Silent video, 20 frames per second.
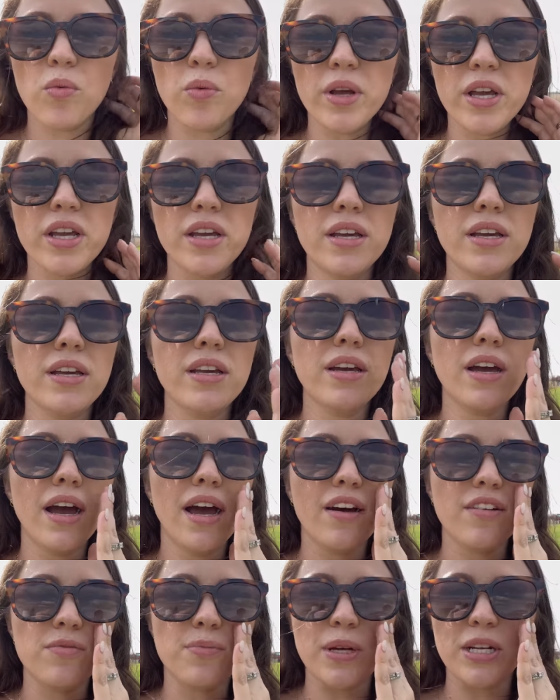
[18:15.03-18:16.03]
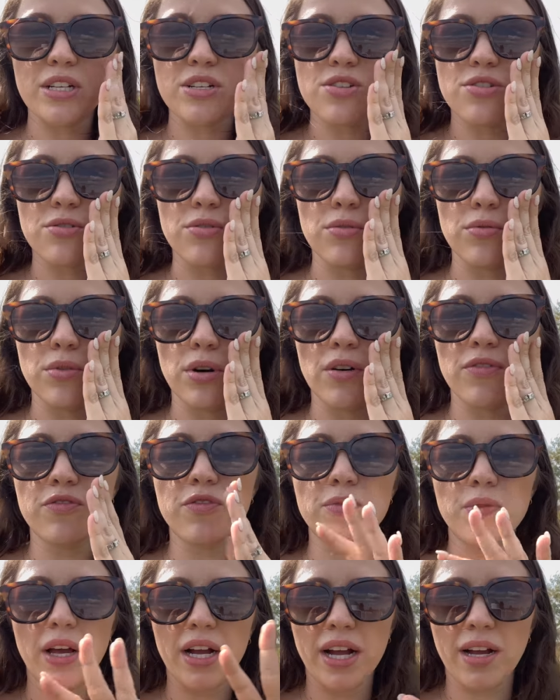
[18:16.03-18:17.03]
we have been to,
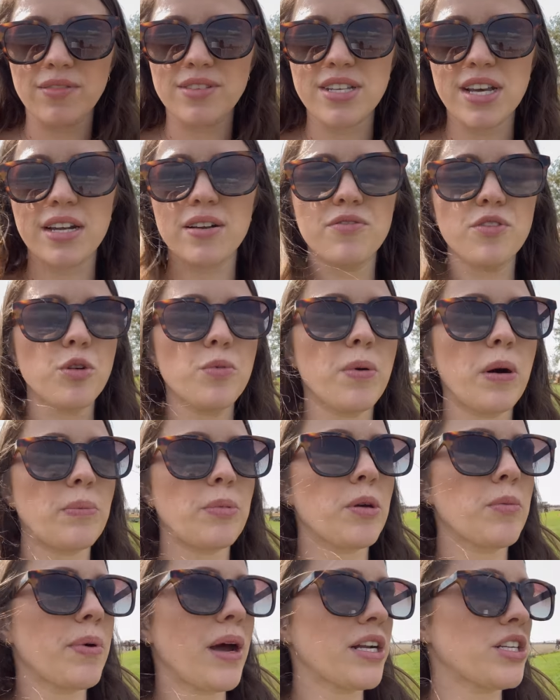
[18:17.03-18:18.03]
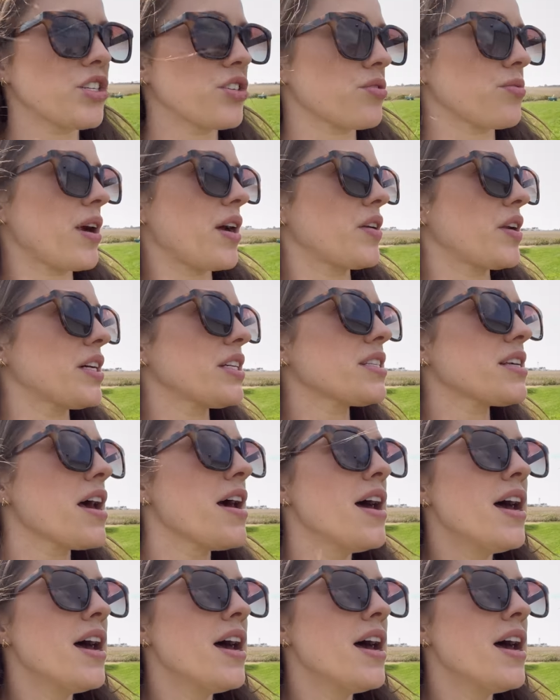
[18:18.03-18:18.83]
like I've said, a few pumpkin patches around us,